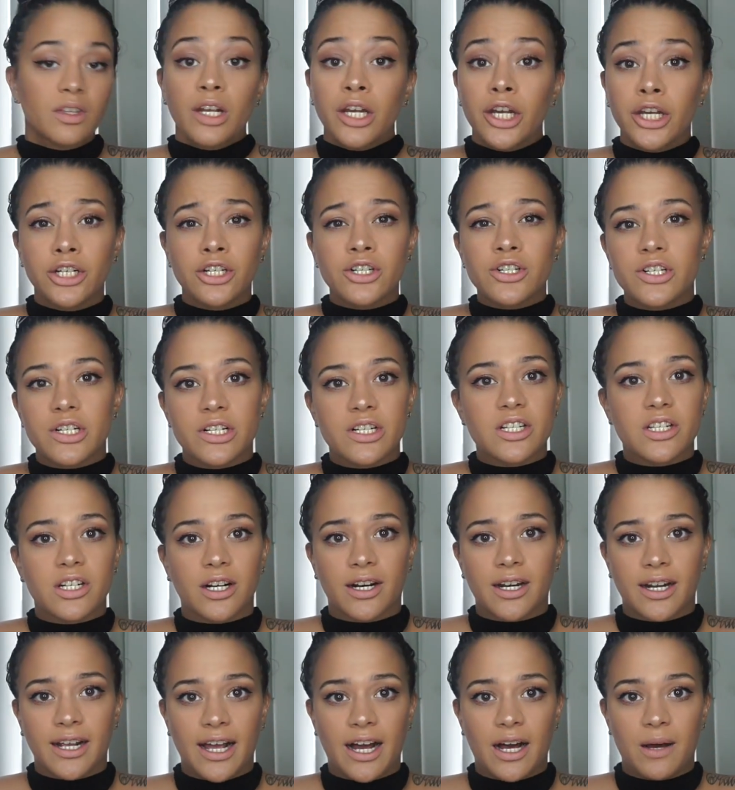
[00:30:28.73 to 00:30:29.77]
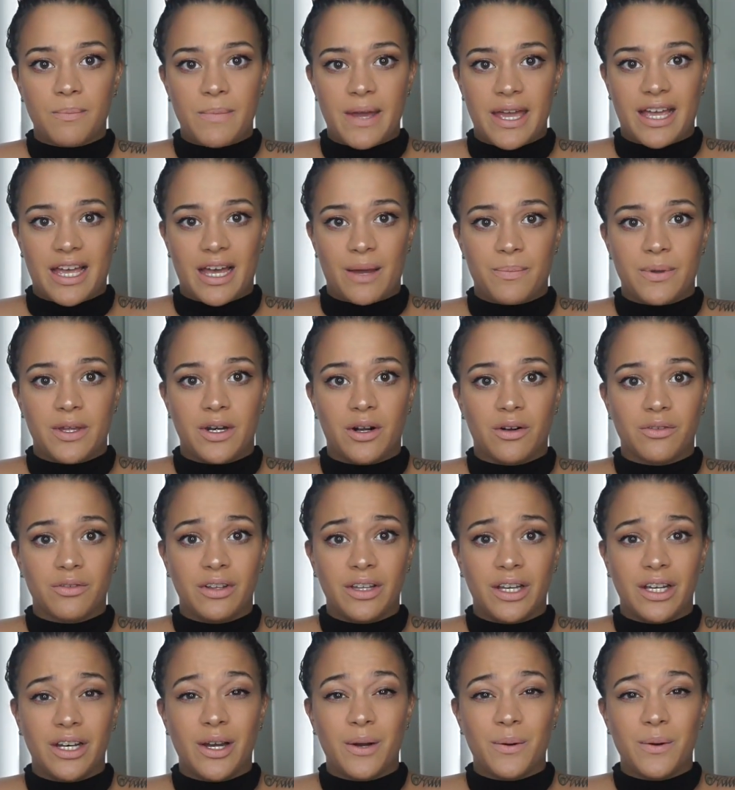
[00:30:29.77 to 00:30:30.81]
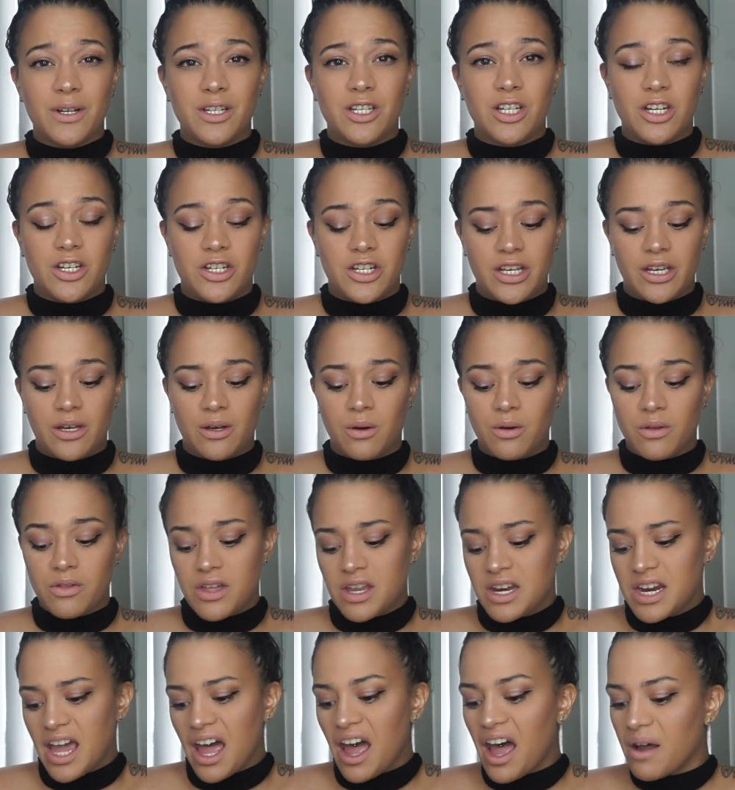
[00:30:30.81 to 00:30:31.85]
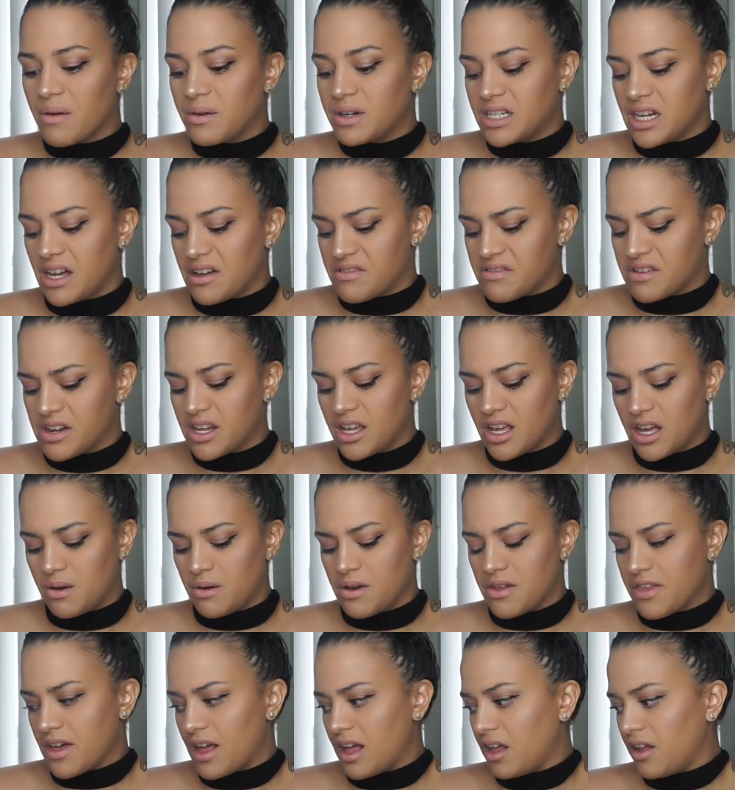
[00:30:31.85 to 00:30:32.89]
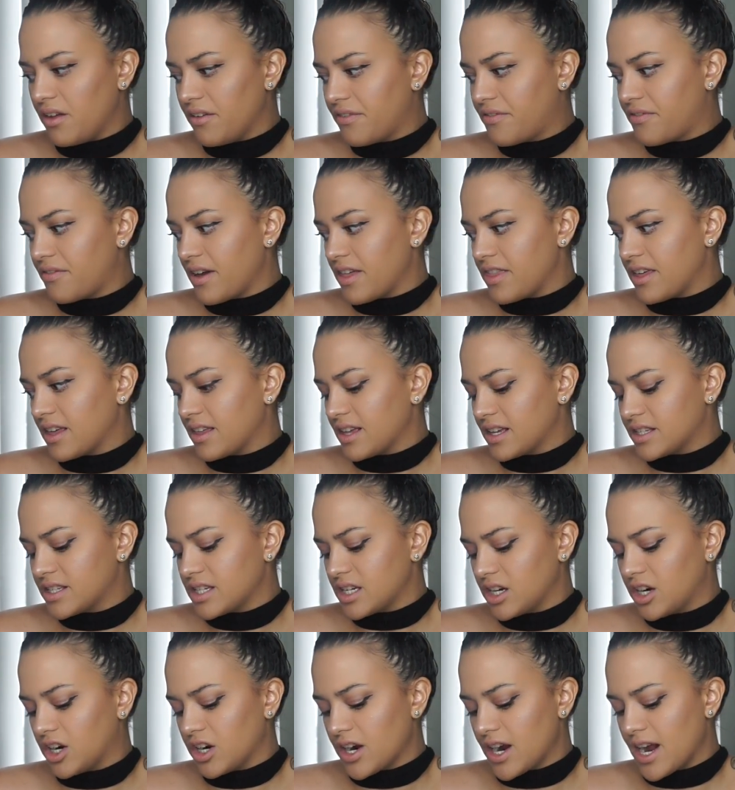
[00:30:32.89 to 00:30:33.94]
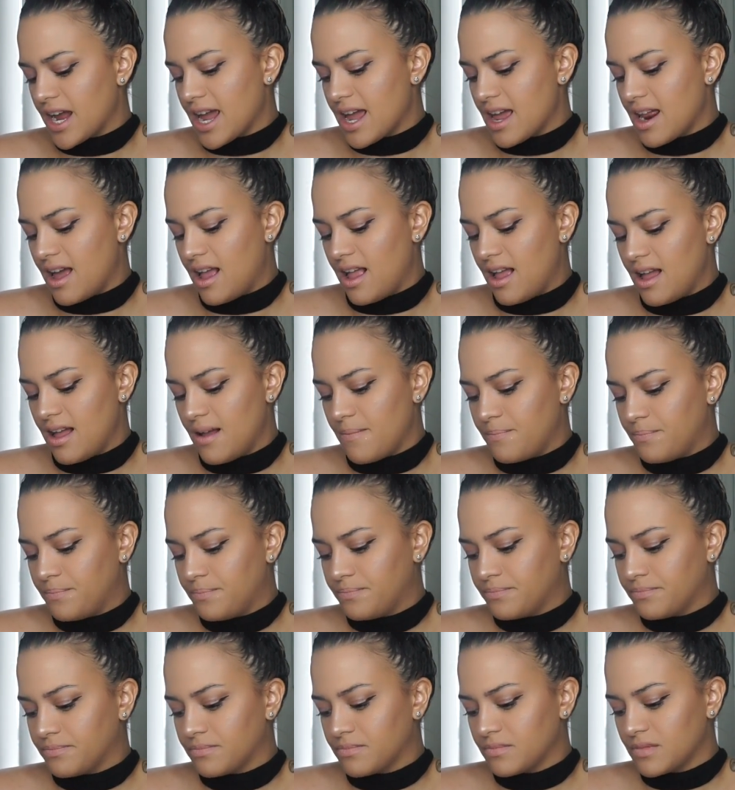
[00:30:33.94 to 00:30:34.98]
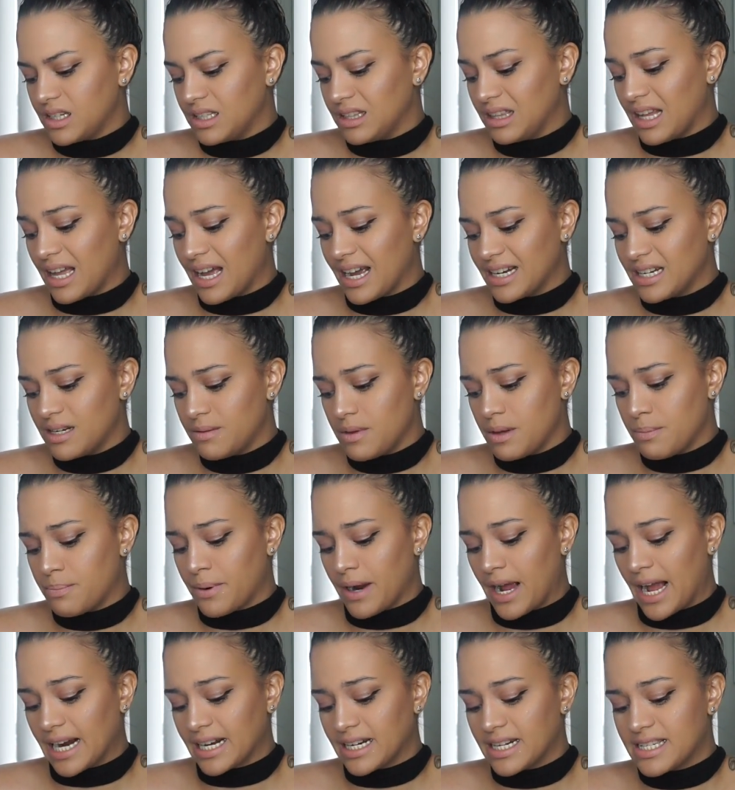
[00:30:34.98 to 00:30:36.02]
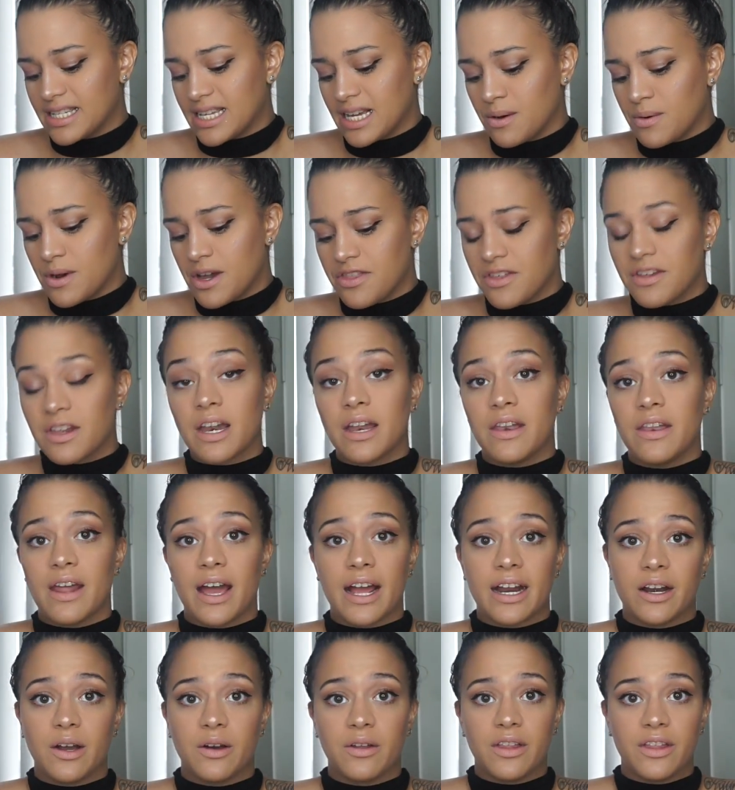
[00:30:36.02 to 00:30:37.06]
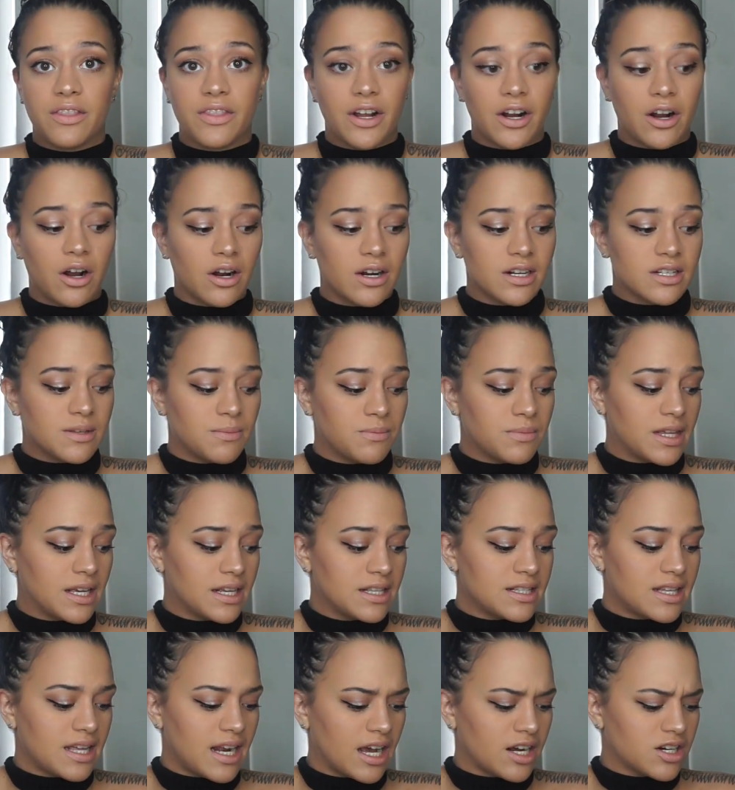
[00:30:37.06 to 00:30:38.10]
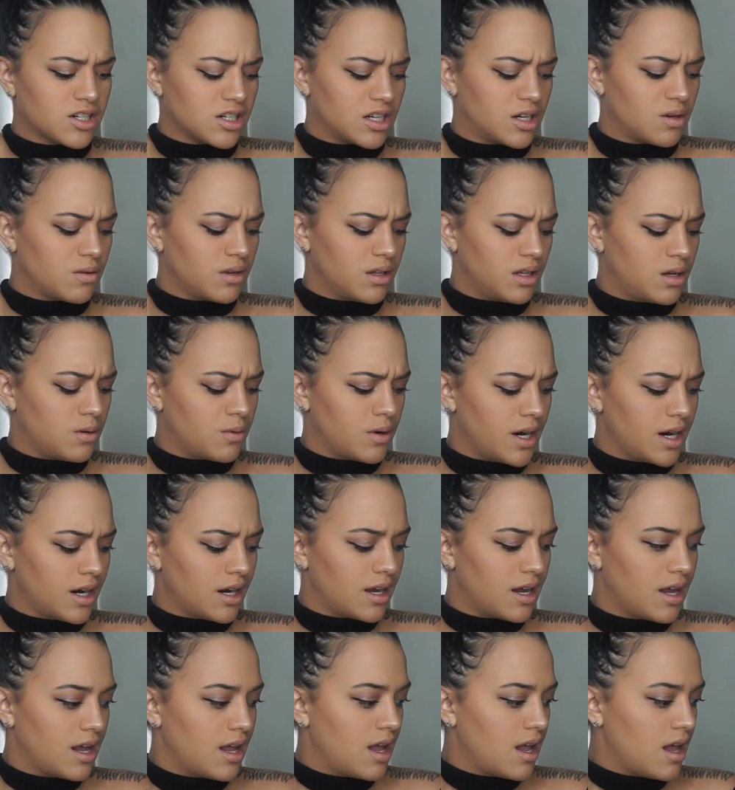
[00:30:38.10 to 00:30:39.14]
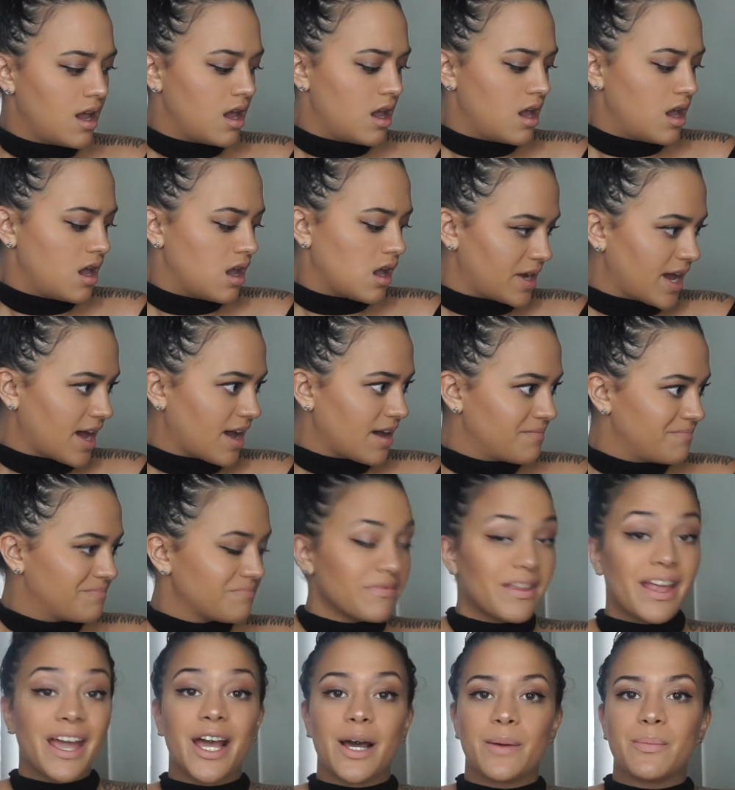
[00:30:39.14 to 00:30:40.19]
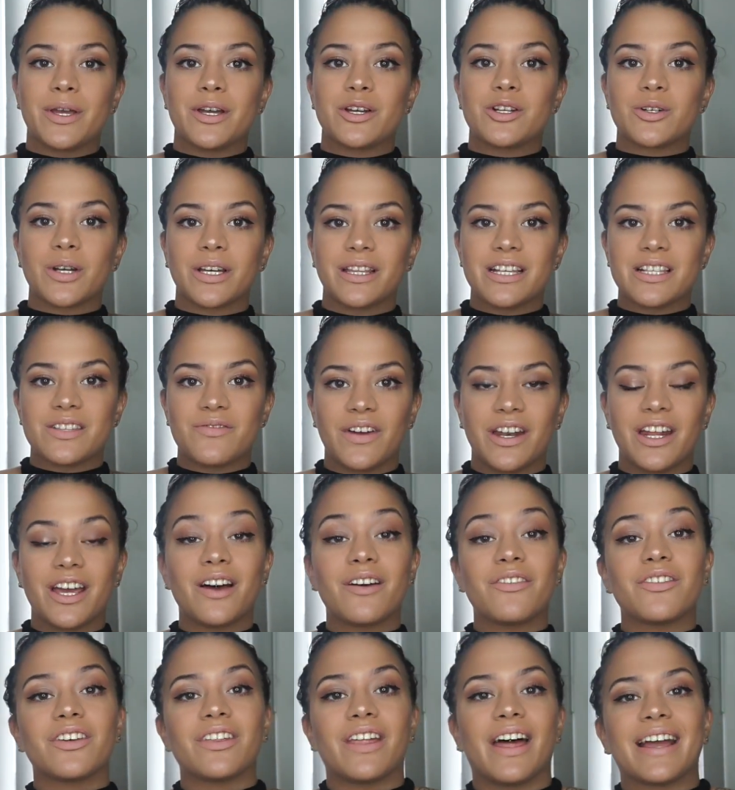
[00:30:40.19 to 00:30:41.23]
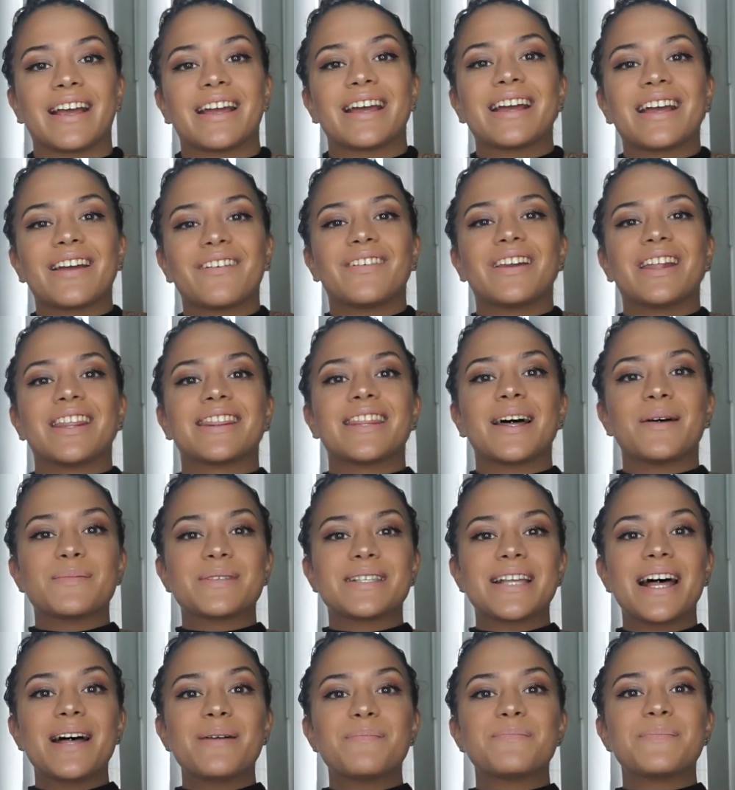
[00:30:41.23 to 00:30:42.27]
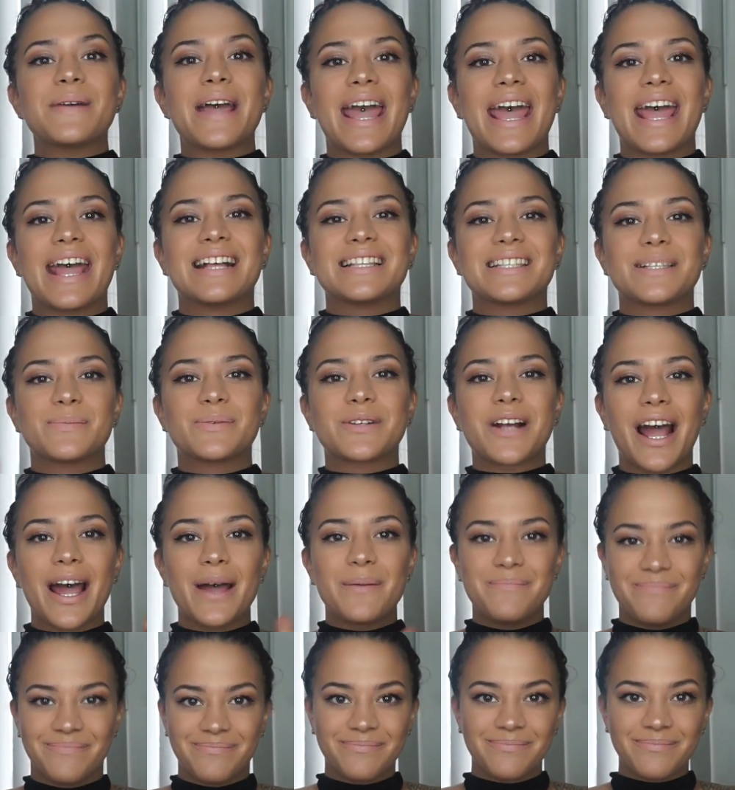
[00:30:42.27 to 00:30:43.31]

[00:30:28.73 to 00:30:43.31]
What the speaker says: You're just starting out makeup, you don't really know what to do, then yeah, I would definitely go with E.L.F. I think it's a great line to be practicing with, and I know that there are some things that actually really work. But yeah, I hope you enjoyed this video. If you like it, give it a thumbs up and subscribe.